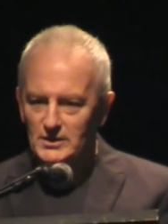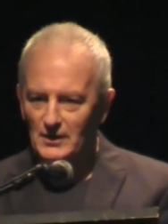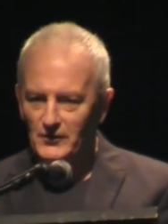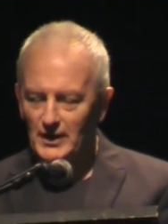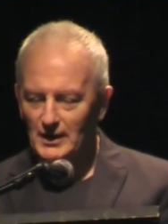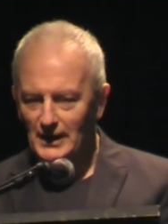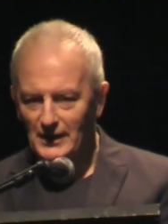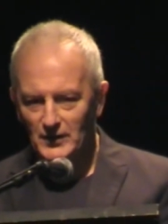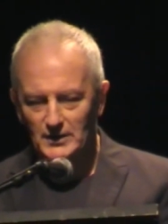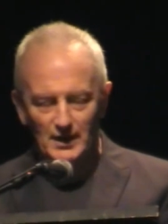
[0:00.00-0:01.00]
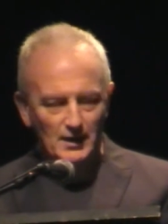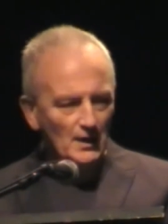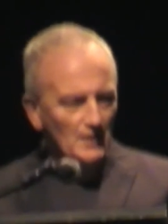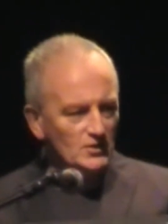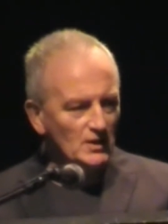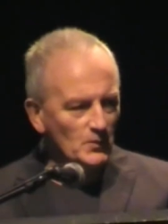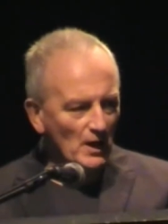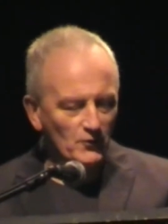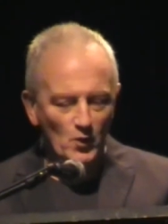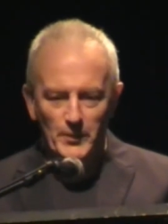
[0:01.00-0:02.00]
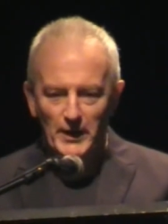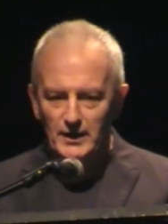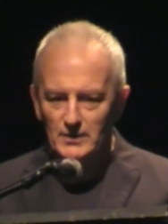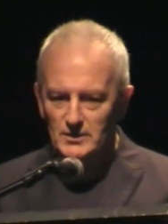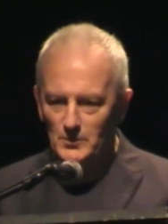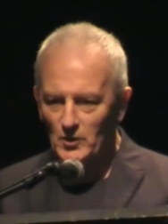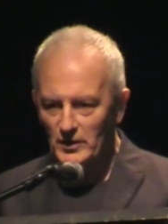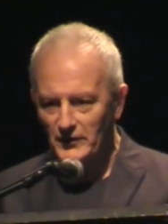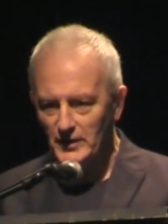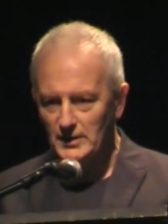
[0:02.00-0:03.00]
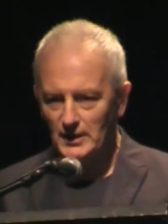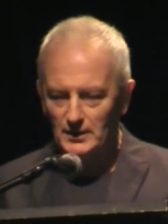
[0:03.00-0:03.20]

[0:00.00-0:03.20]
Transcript: They're very clever. They seem to have opinions about everything.